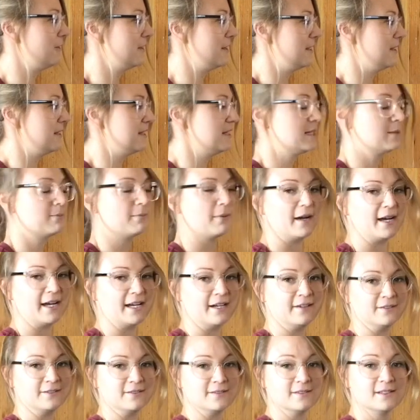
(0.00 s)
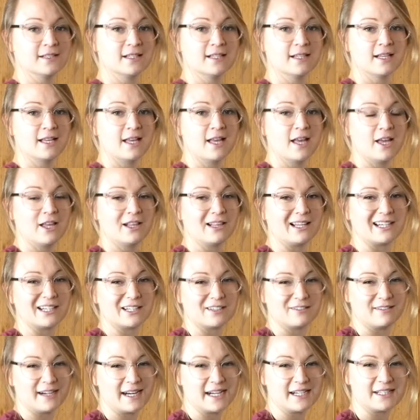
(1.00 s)
for the spinal, like
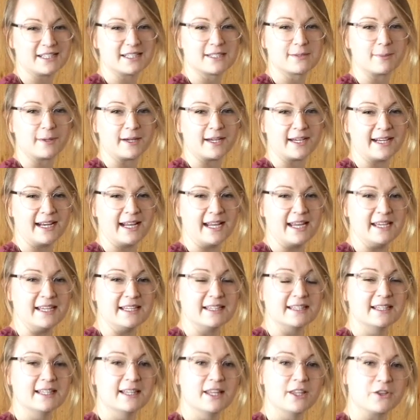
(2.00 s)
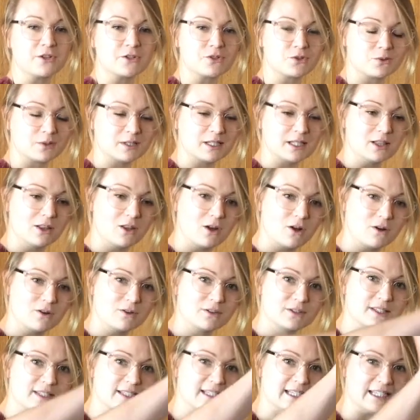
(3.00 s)
the rectus spinae, those really
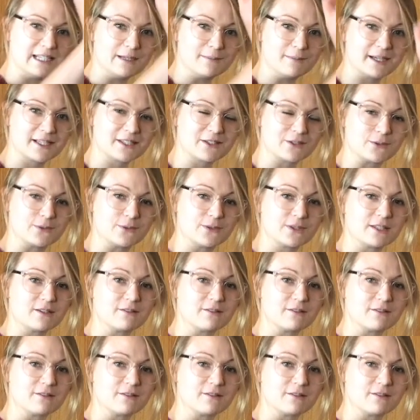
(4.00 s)
long skinny muscles